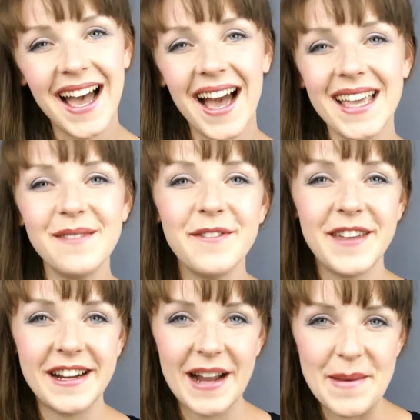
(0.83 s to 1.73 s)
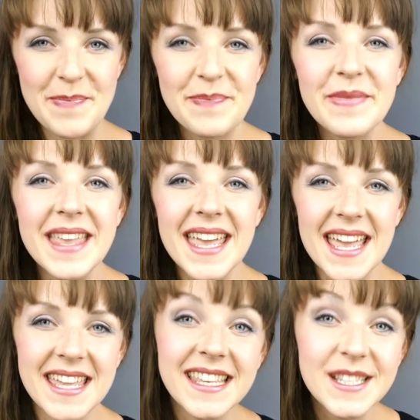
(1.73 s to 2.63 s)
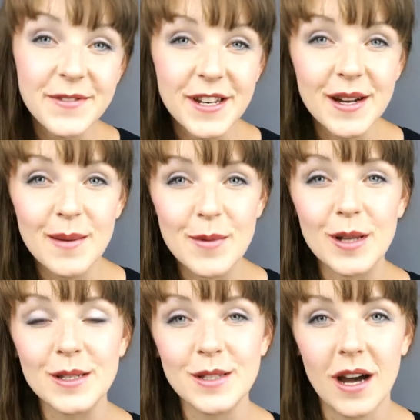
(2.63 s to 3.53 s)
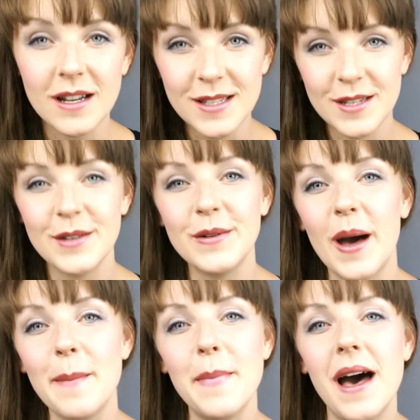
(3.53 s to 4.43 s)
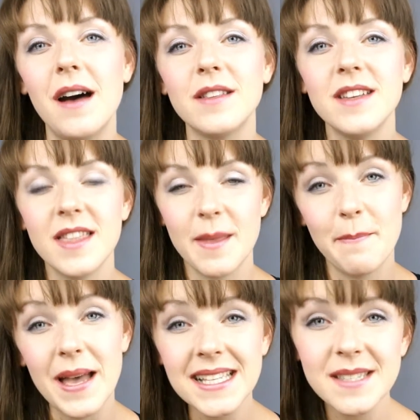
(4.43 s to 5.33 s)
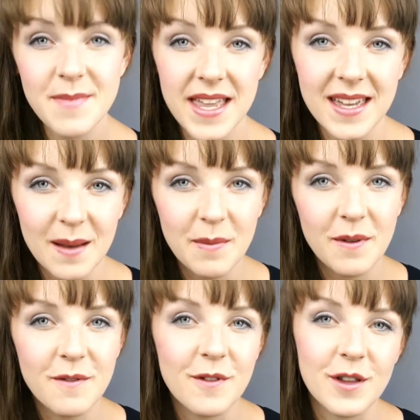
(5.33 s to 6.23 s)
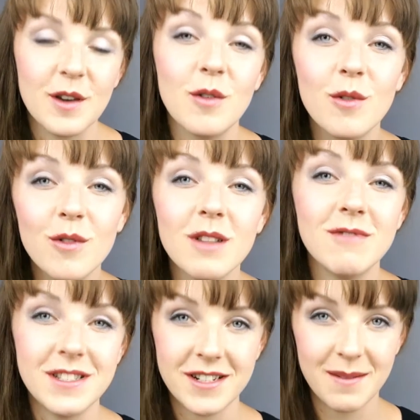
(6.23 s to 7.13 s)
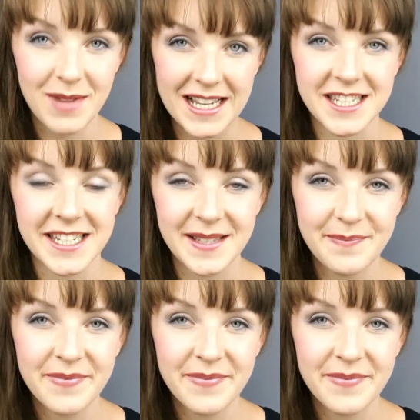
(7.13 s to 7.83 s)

Hi, I'm Vera. In this video, I want to talk to you about the best makeup for the cool winter complexion.